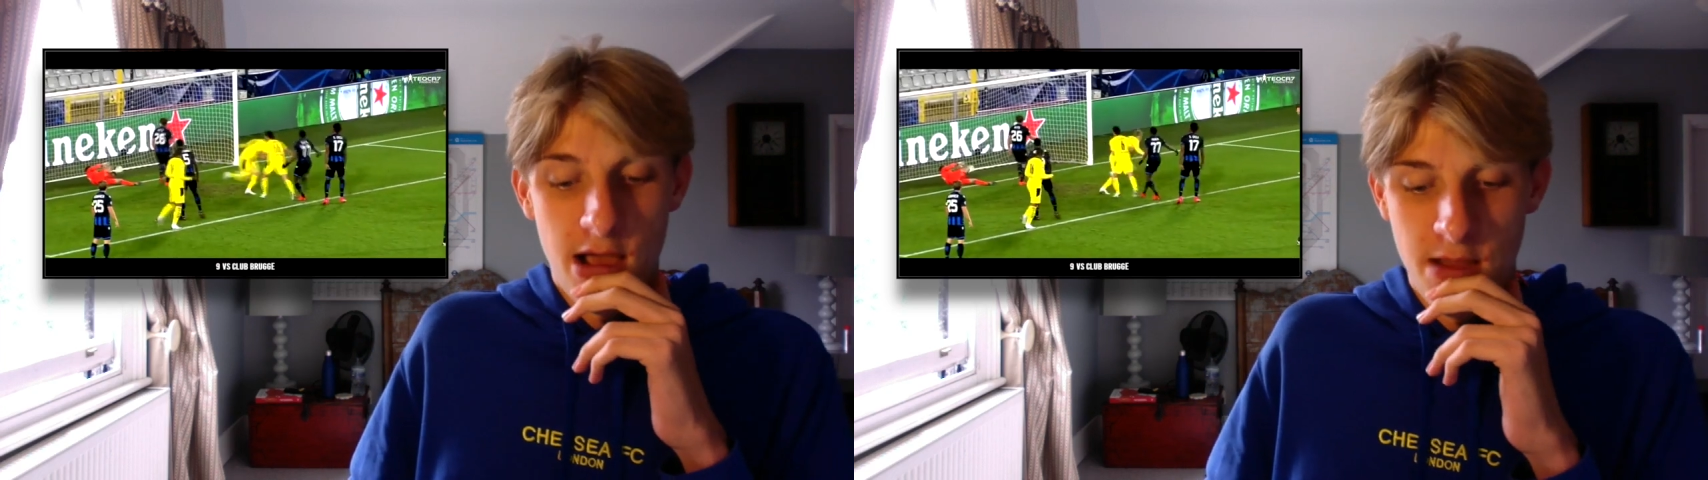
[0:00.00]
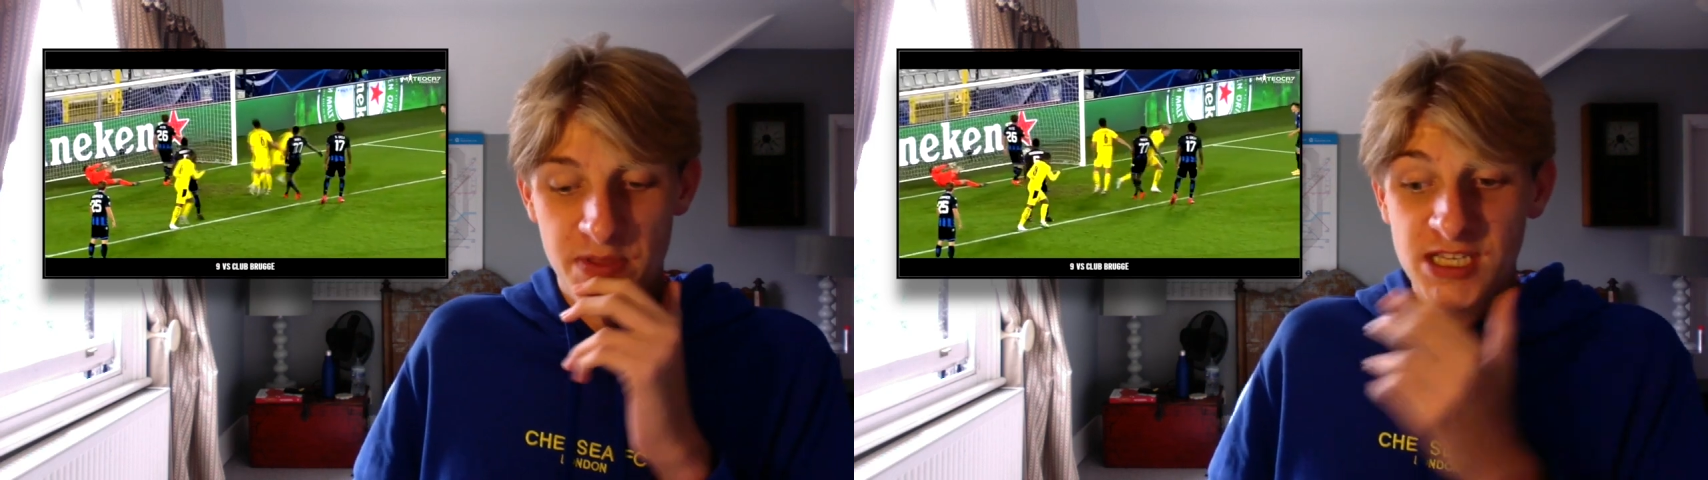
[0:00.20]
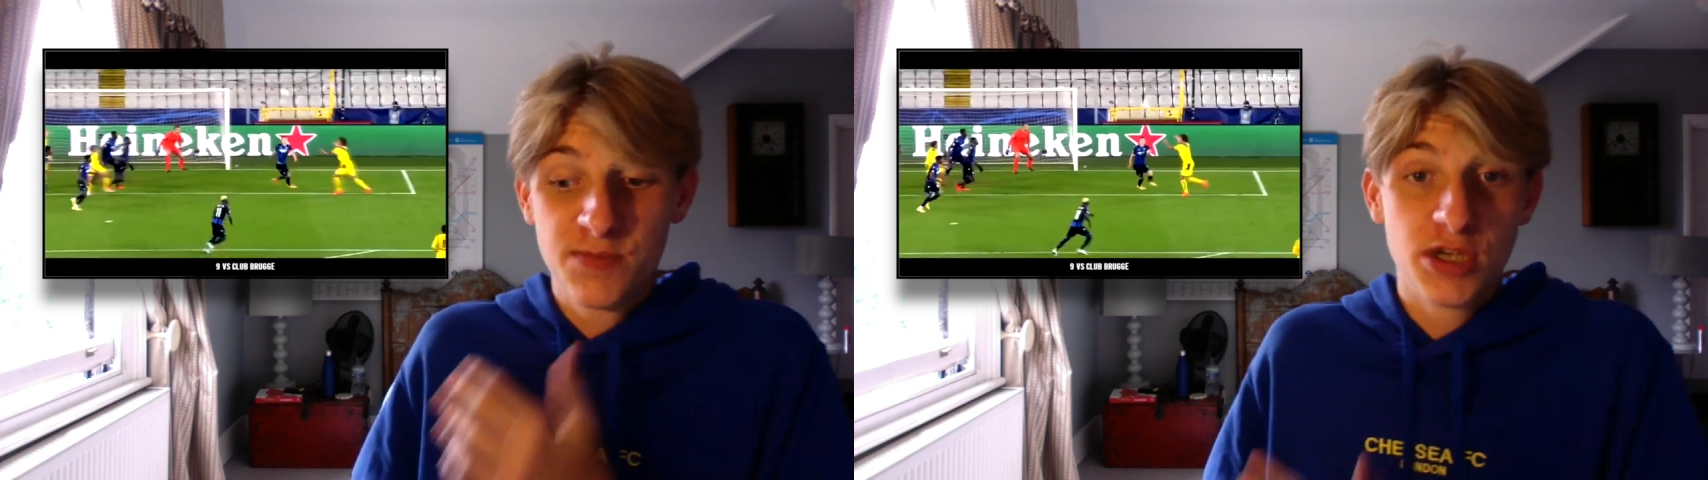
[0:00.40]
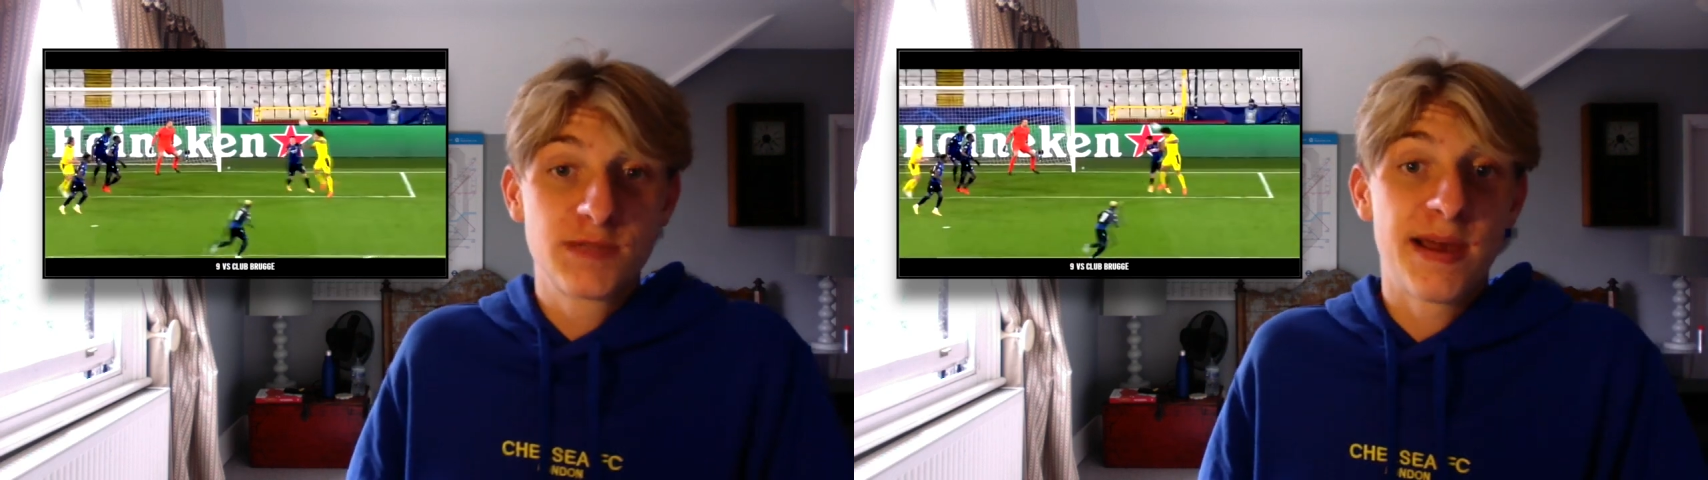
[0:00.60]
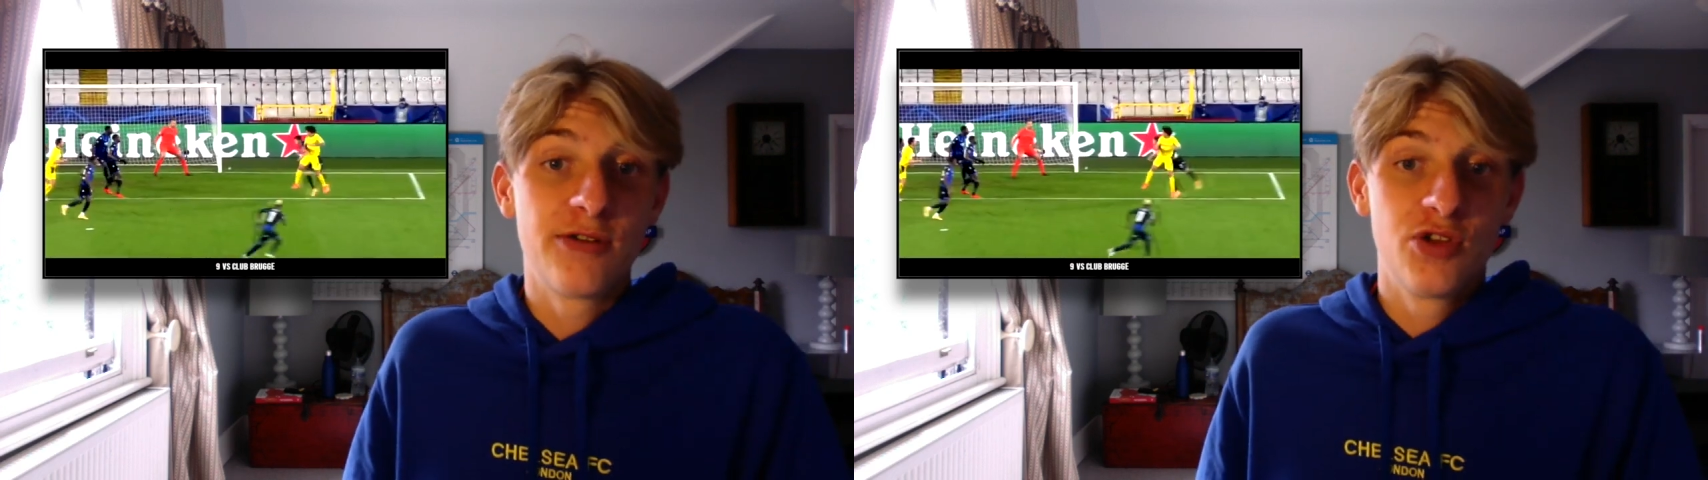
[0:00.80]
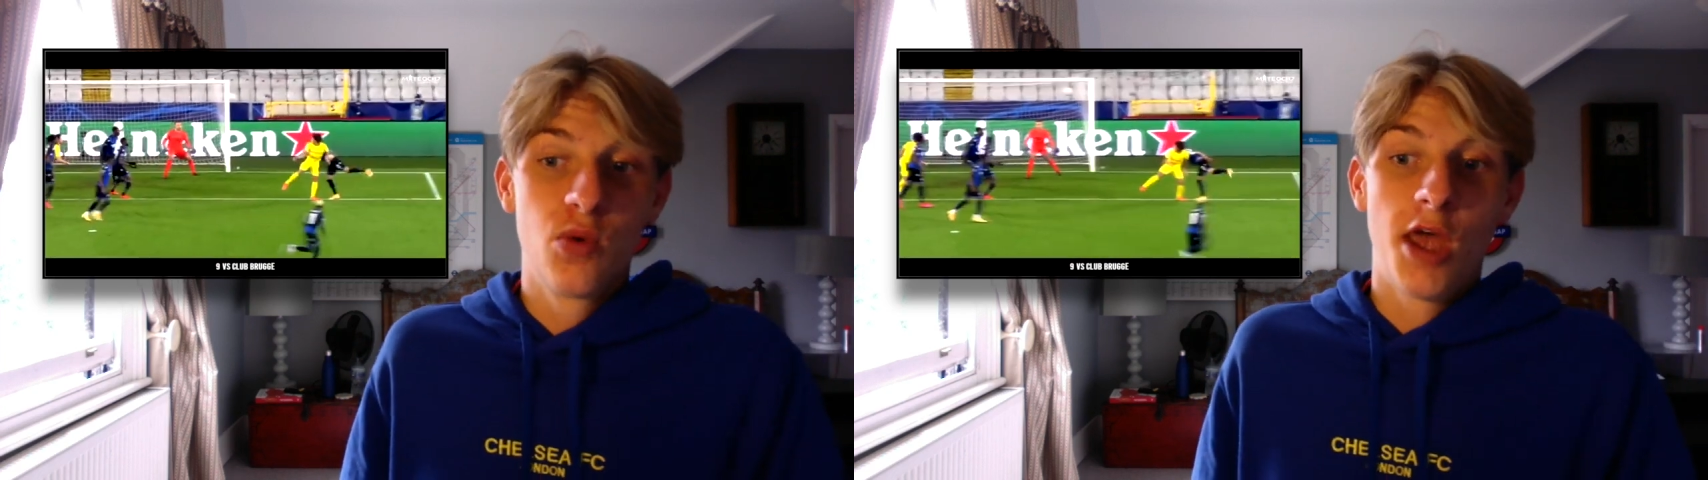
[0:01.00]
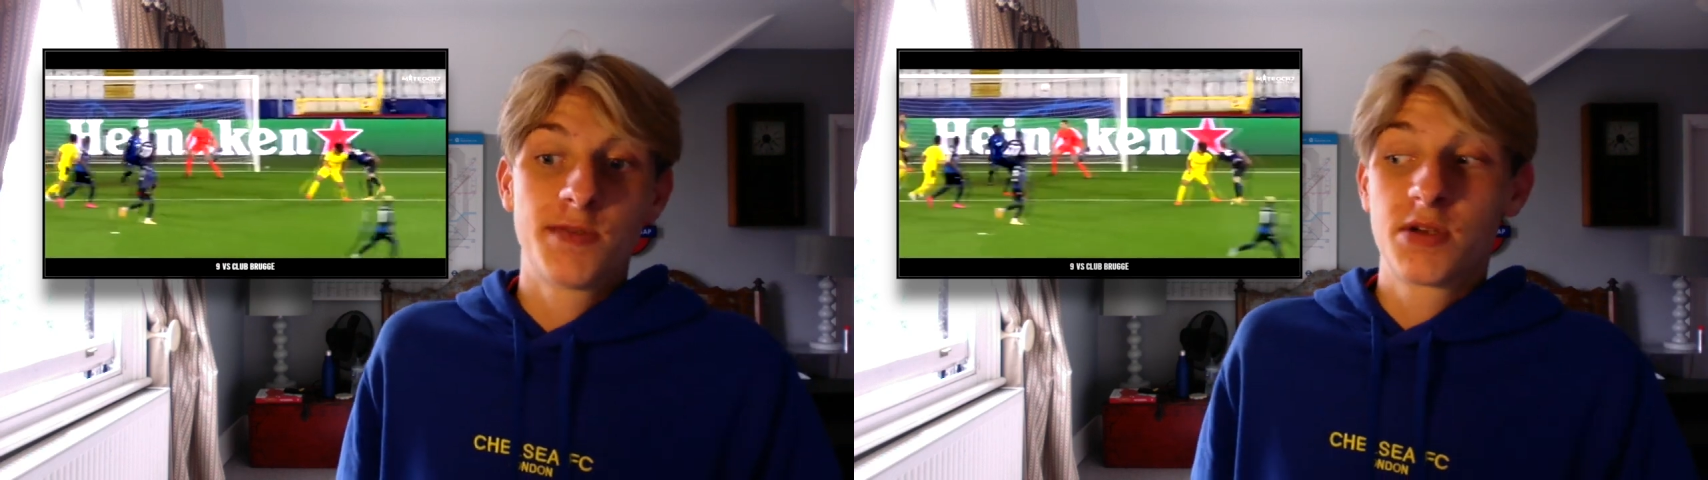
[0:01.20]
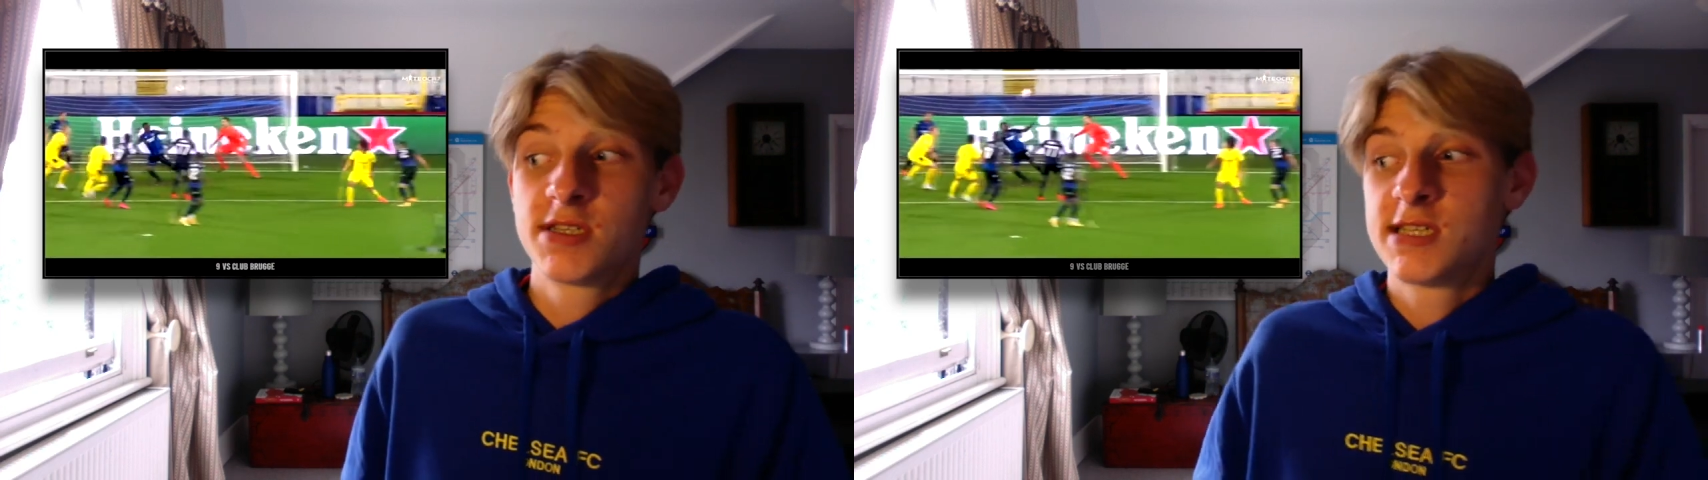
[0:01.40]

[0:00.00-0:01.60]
this has put a spanner in the works because